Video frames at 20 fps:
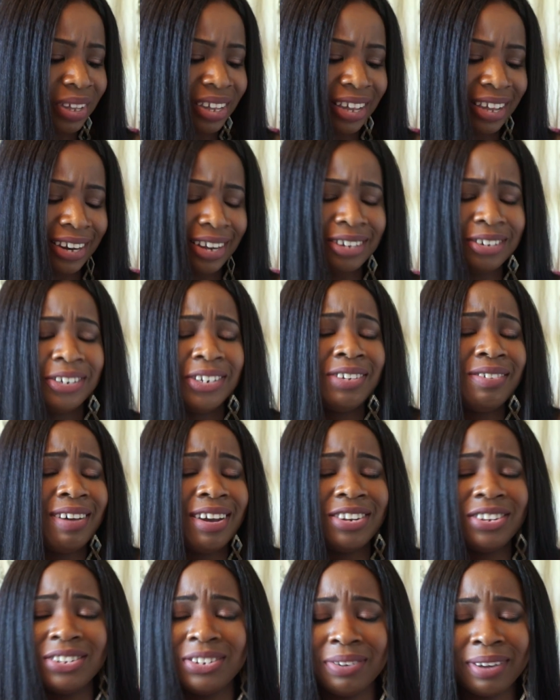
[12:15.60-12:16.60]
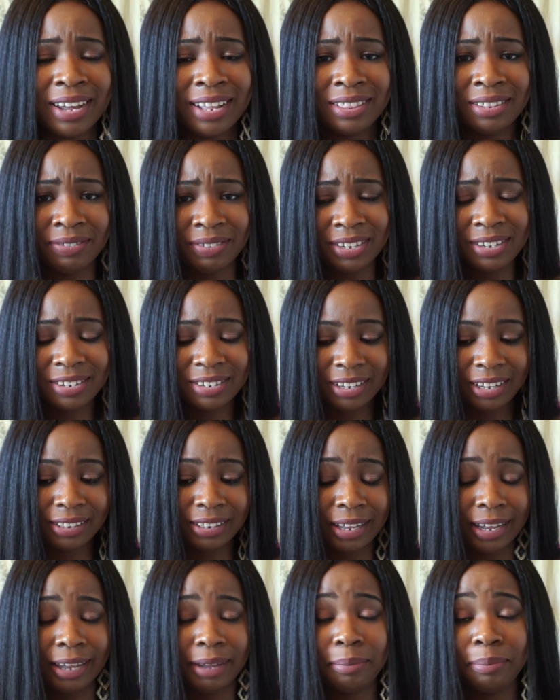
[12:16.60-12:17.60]
And I don't know, I just don't got the funds like
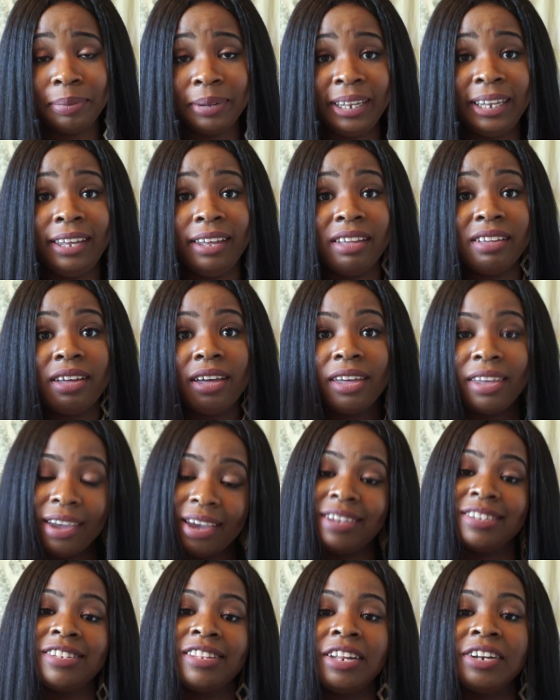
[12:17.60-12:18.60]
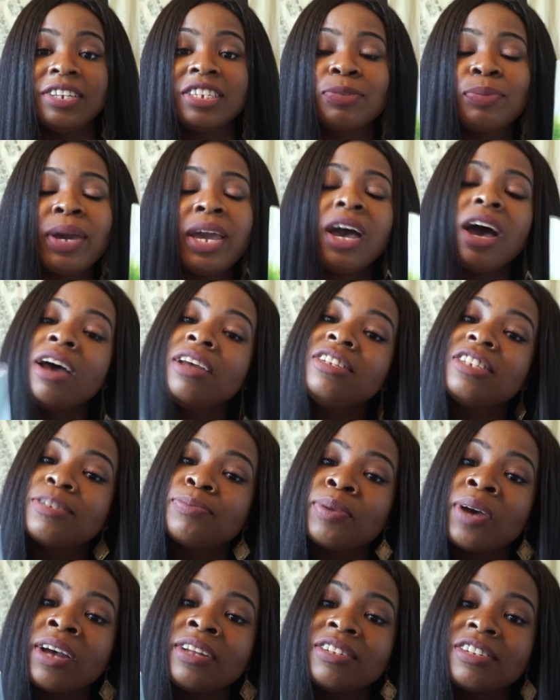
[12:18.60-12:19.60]
that. But yes, there's my
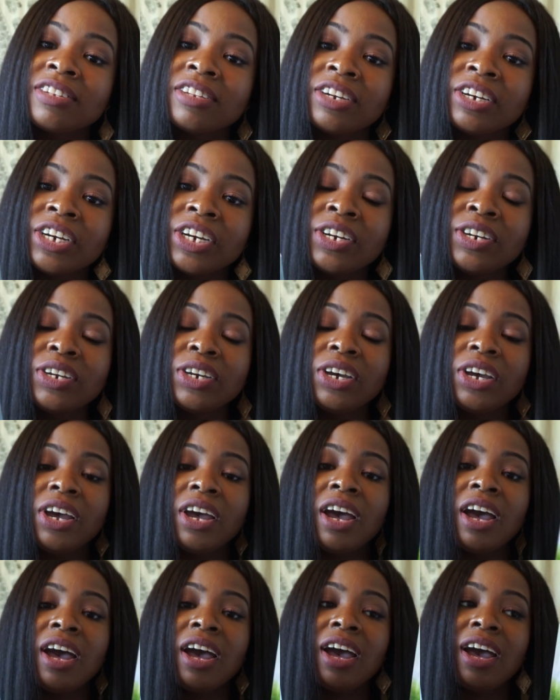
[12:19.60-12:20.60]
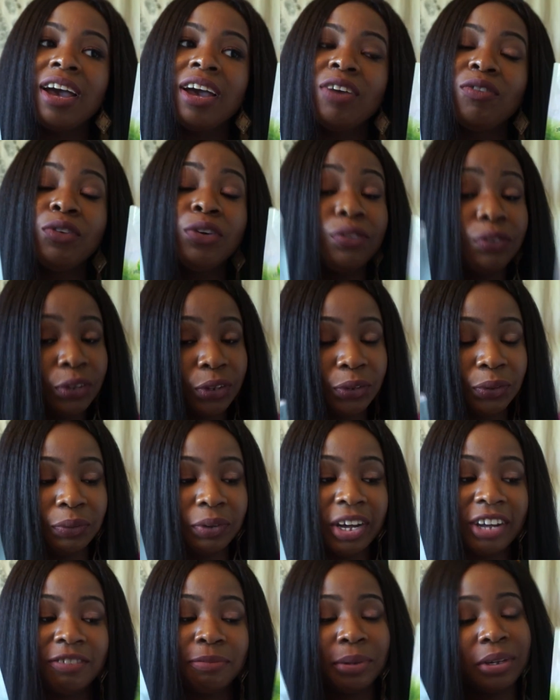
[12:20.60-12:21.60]
unsponsored review
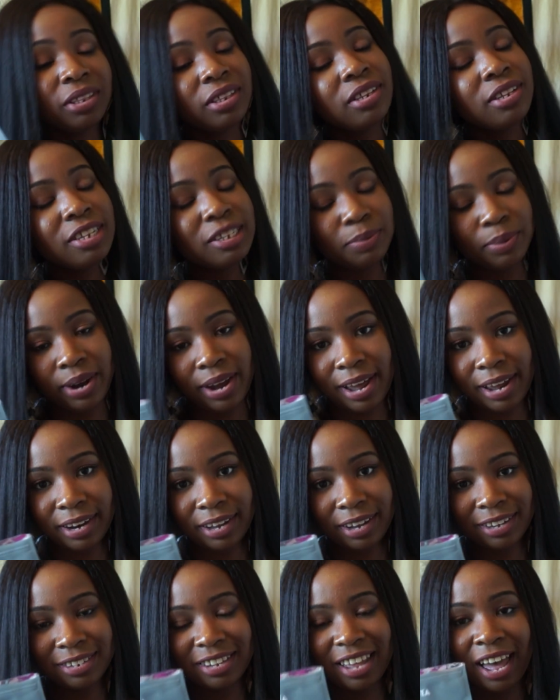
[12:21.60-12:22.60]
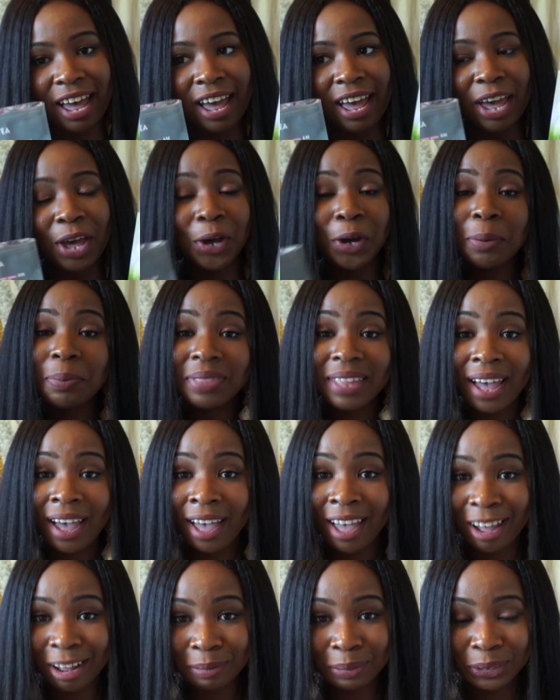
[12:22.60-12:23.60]
of both of these products. I hope that
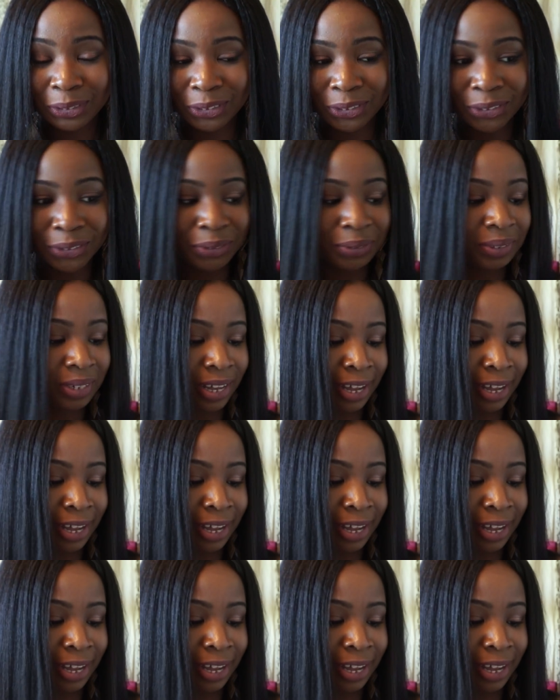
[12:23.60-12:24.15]
helped you.